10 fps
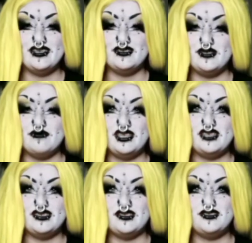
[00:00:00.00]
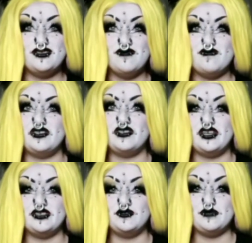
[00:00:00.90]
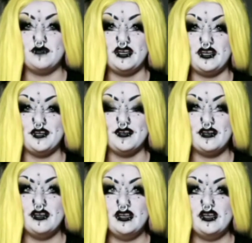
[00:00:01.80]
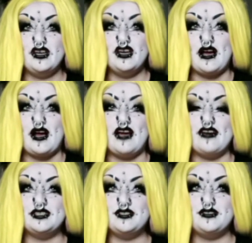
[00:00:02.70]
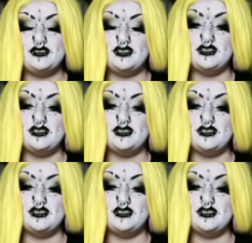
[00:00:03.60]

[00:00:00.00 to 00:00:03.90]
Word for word: and some days I just don't feel like doing my hair. I also used to